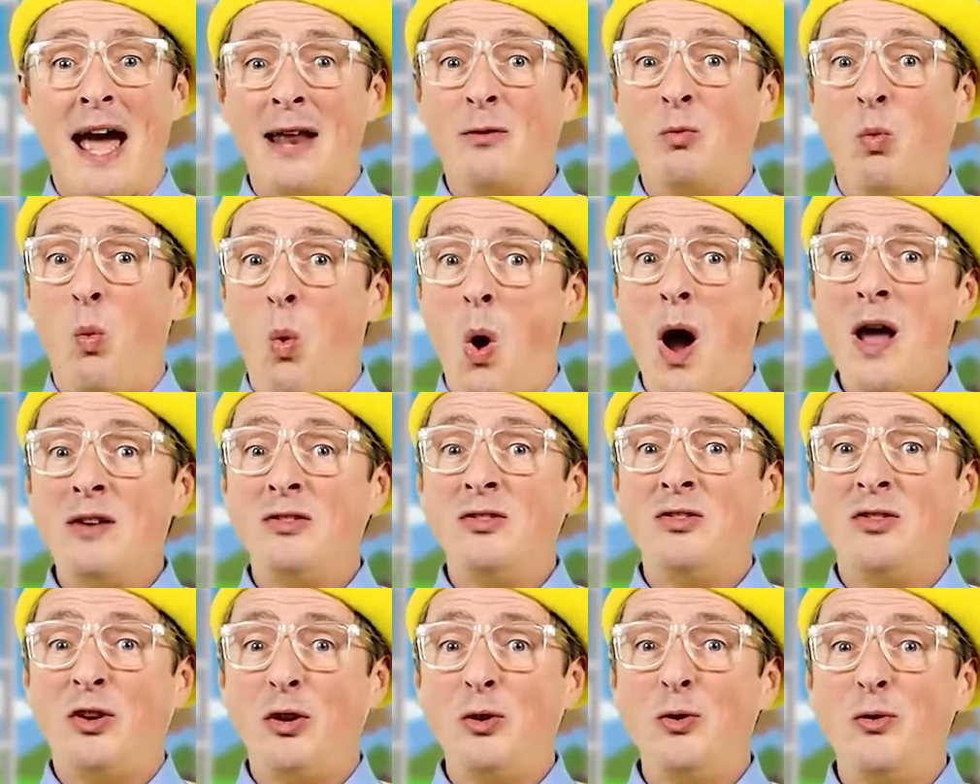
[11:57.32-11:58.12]
at
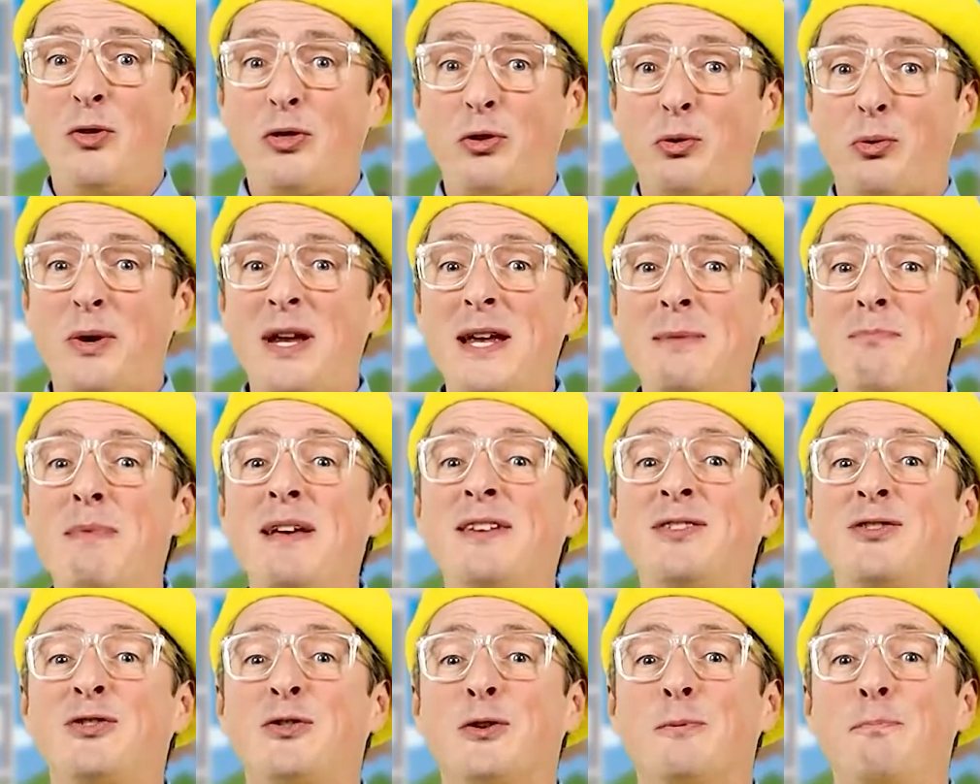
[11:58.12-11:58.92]

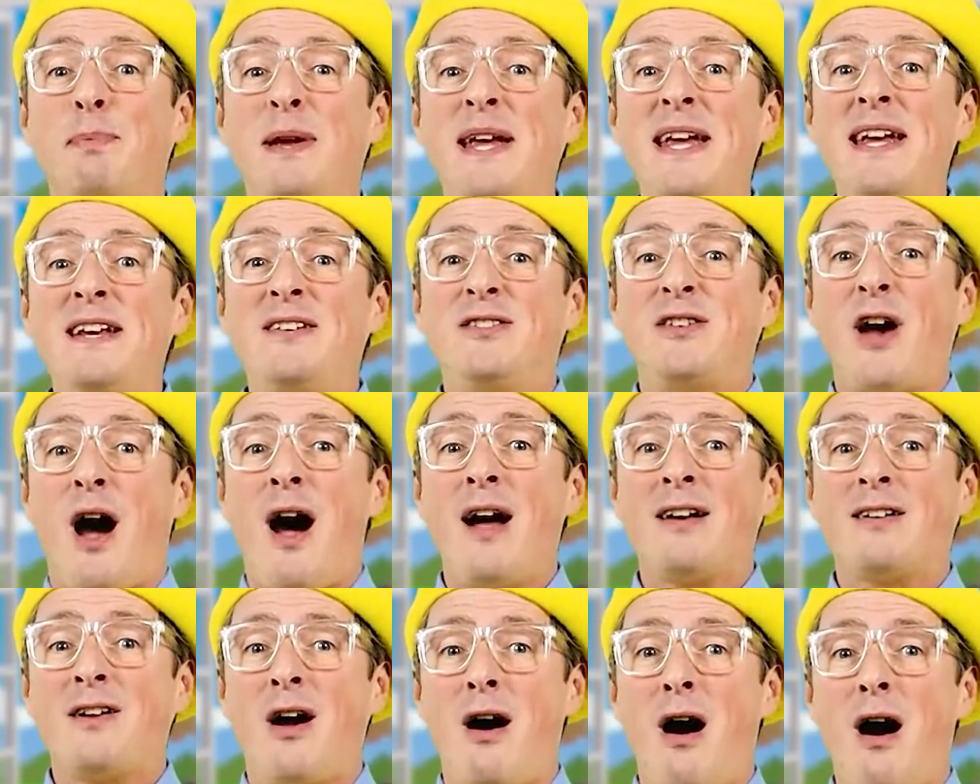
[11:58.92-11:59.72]

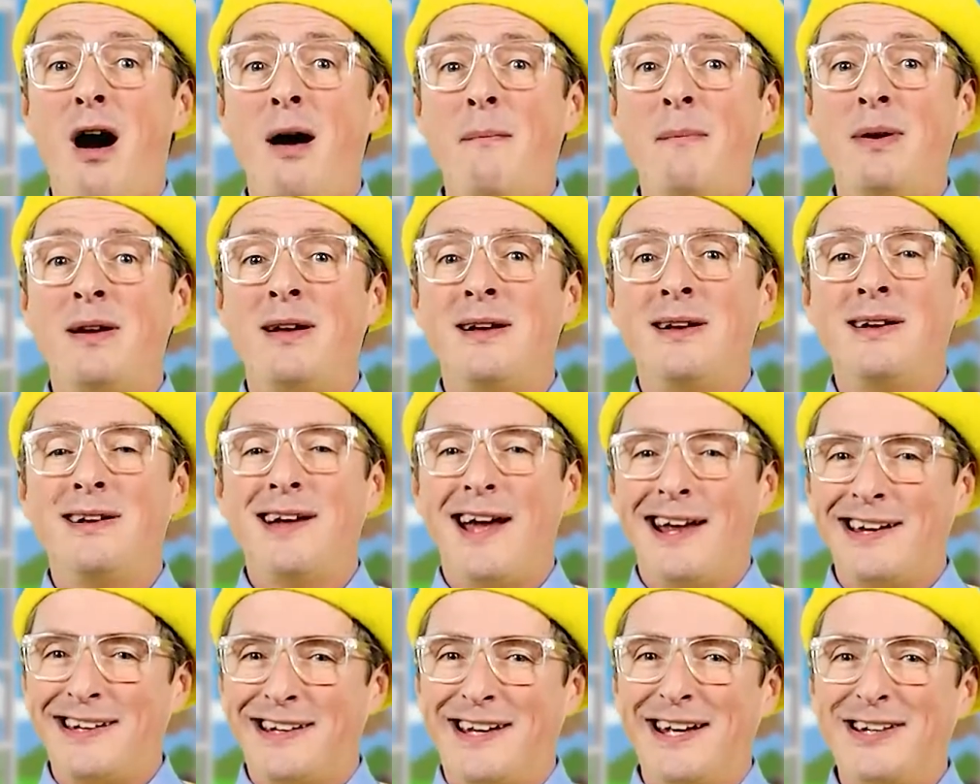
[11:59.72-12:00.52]
123mrb.com
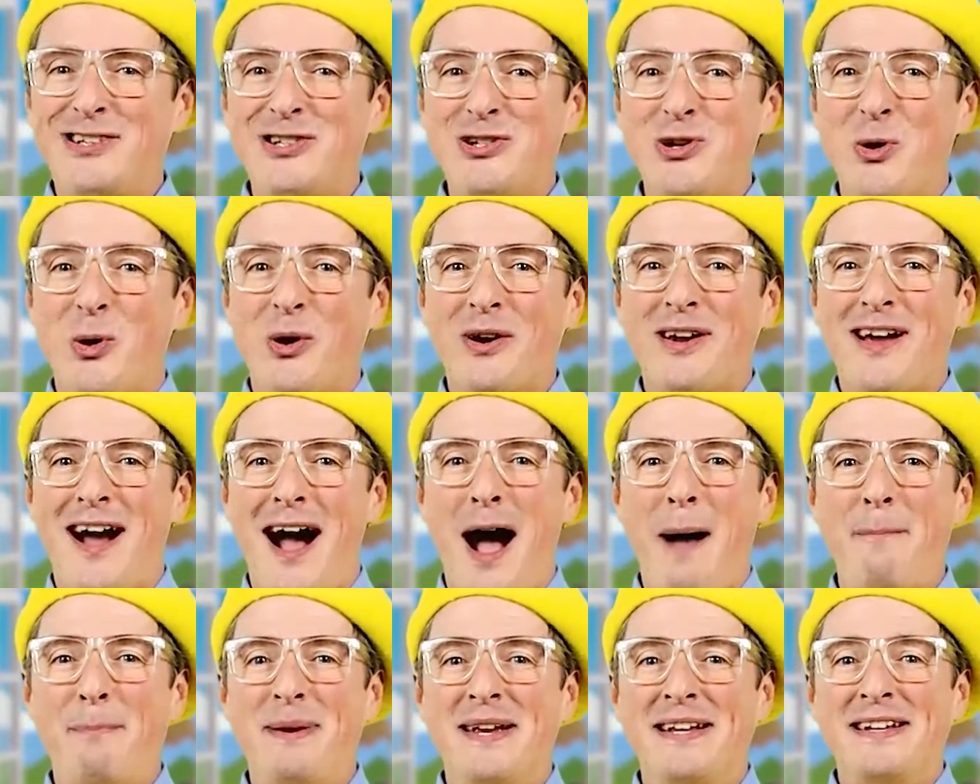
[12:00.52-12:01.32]
and get your
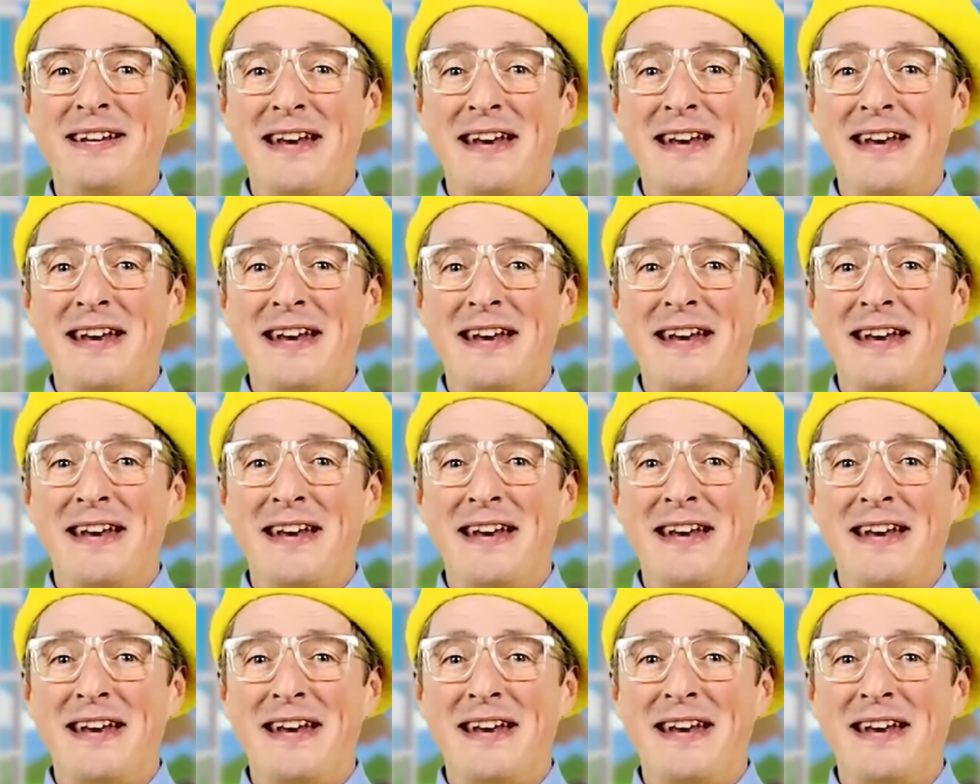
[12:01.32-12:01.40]
copy